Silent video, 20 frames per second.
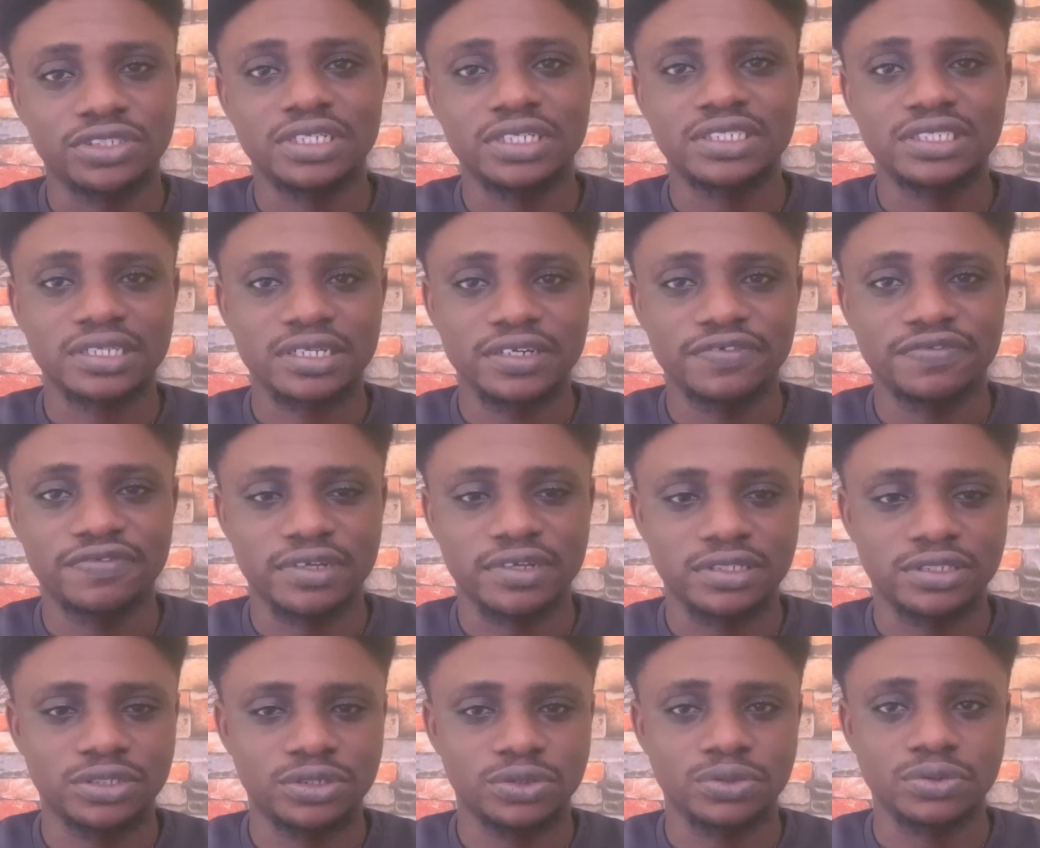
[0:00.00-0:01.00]
and sound
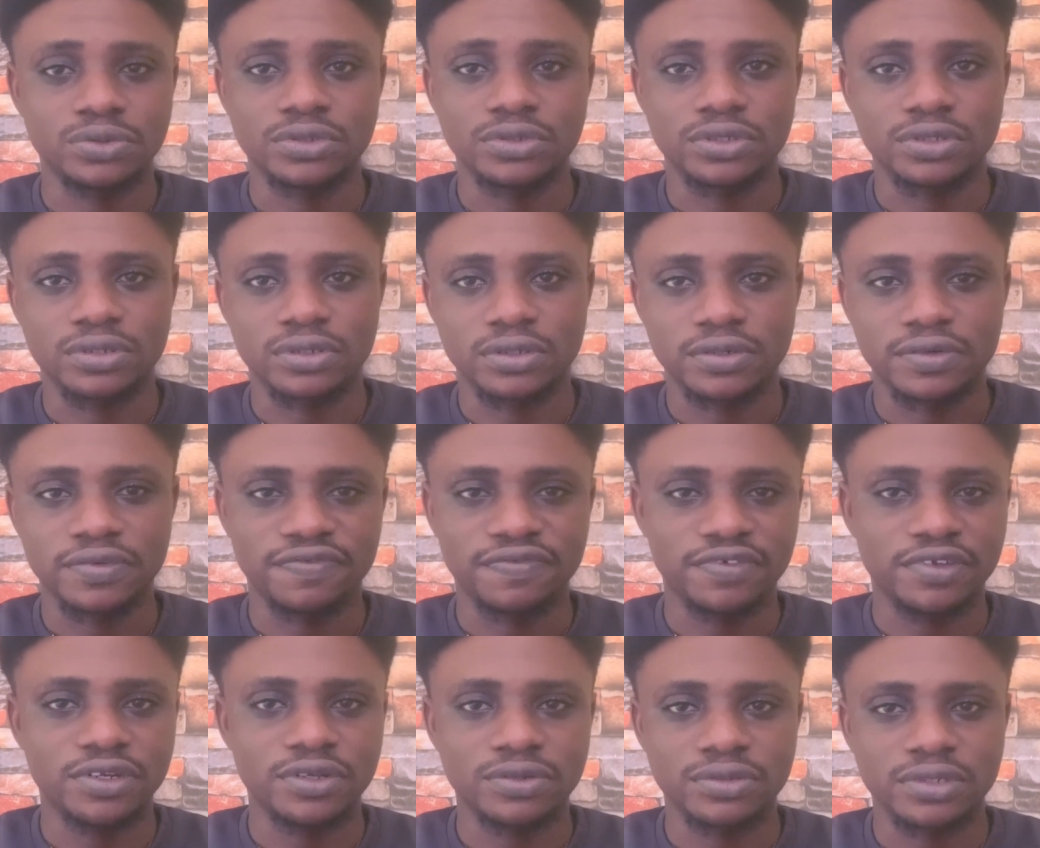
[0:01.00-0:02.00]
effects to your
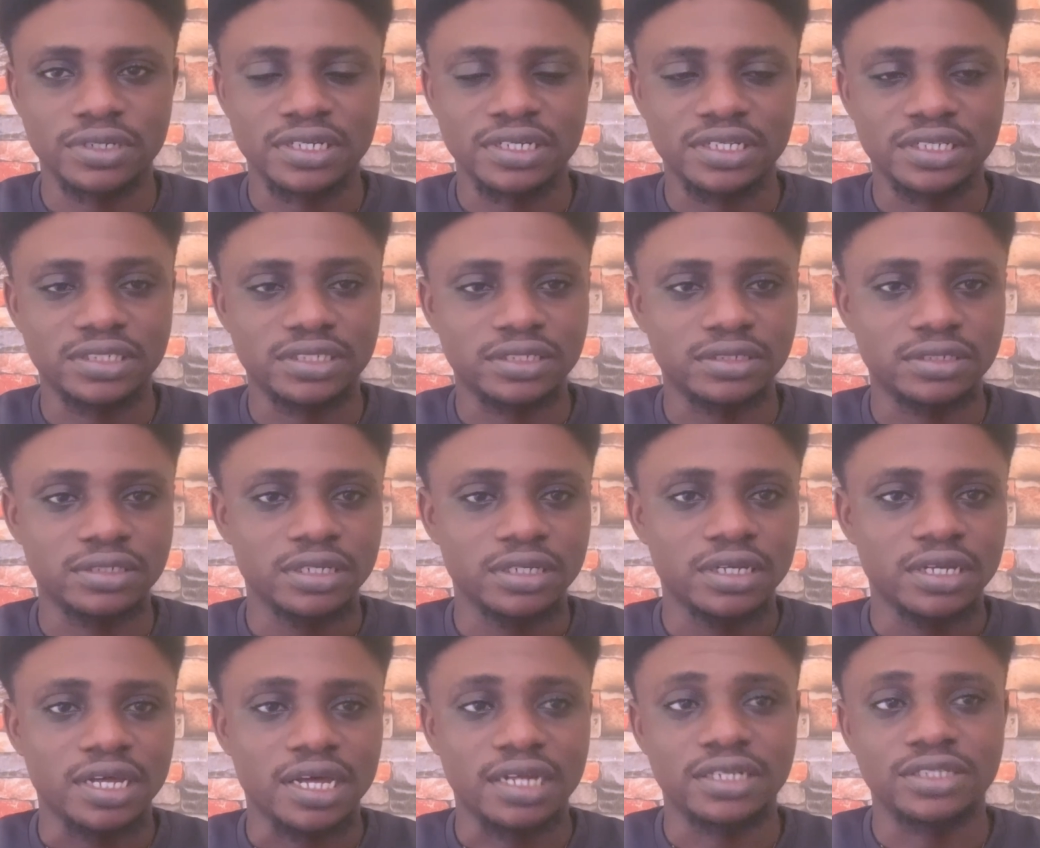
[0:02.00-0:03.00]
video editing,
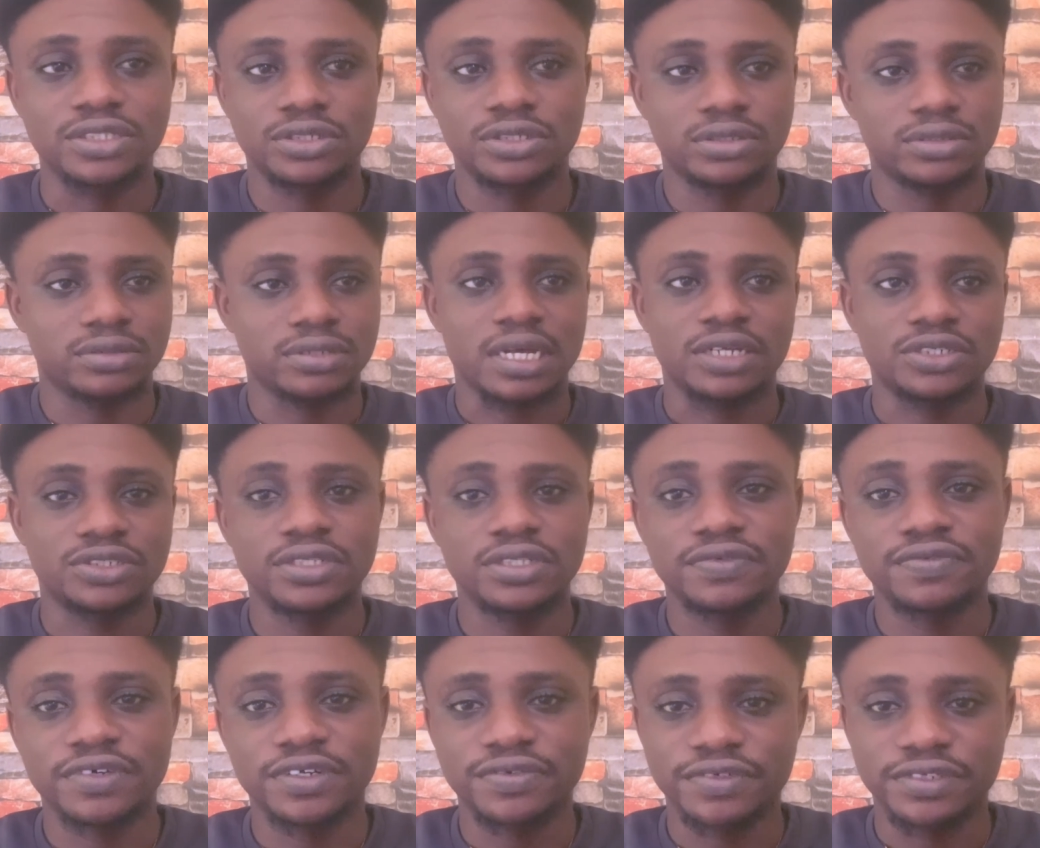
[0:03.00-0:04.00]
and it's actually
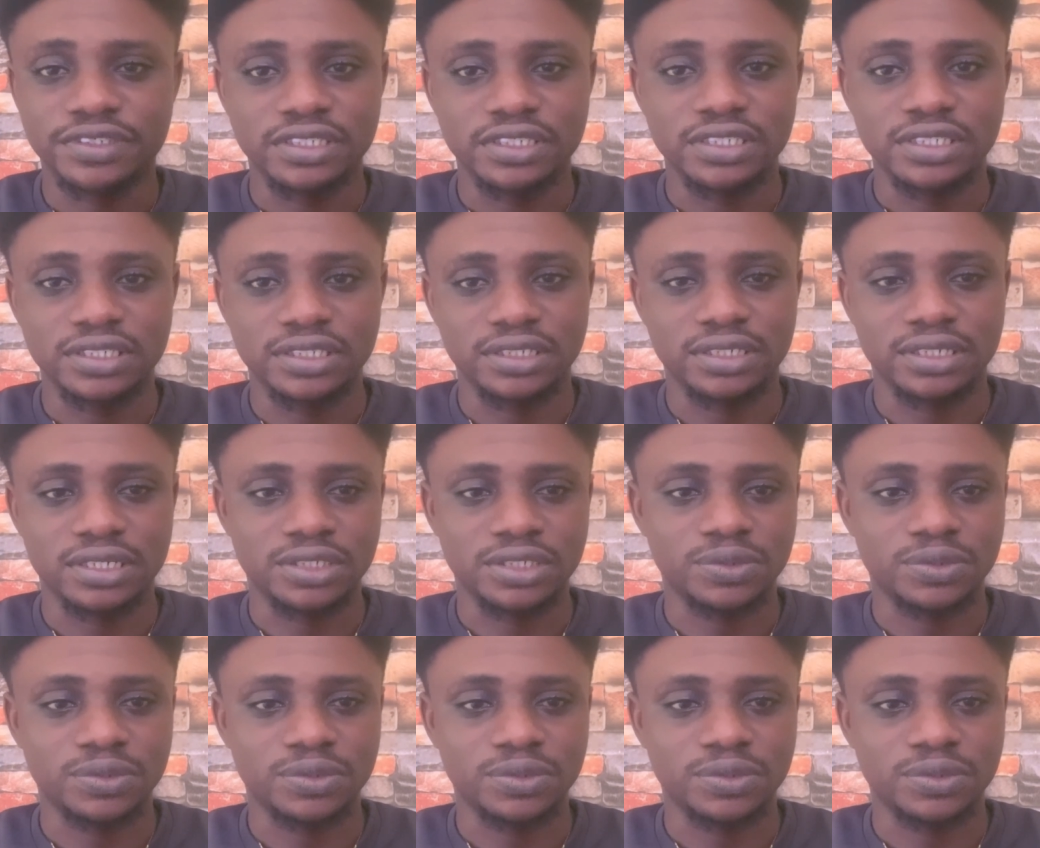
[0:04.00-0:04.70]
very very easy as